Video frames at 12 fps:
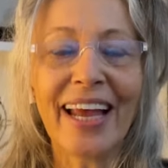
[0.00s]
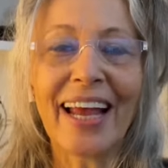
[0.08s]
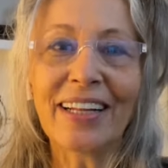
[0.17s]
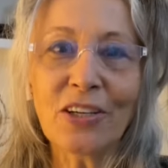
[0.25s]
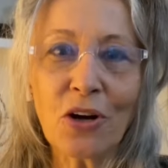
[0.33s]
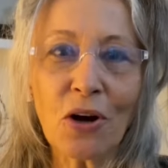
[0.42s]

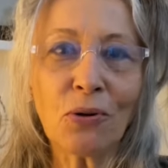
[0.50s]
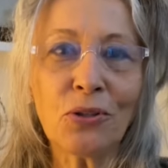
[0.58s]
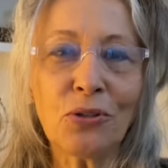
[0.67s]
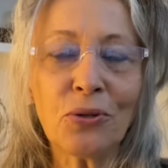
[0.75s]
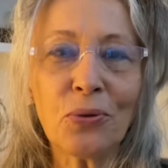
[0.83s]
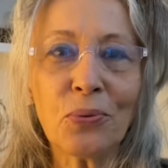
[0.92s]
and go
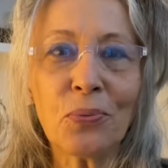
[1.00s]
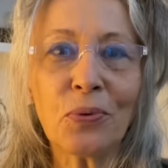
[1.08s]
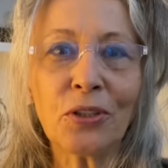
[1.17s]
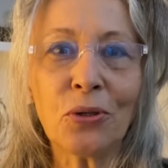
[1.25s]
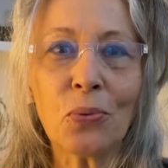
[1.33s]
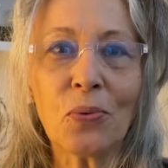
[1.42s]
do
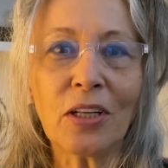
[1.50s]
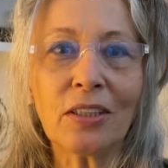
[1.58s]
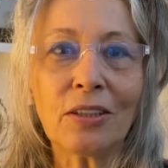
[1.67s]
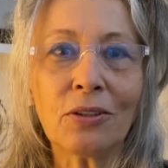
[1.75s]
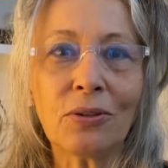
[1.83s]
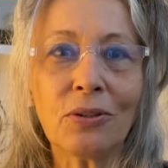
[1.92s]
what you
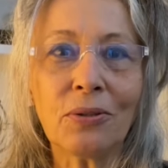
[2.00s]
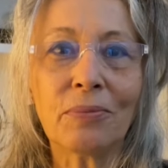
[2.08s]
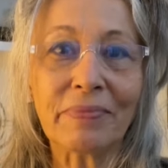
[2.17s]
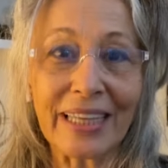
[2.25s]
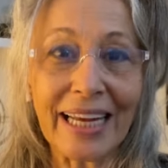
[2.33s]
wanted to do.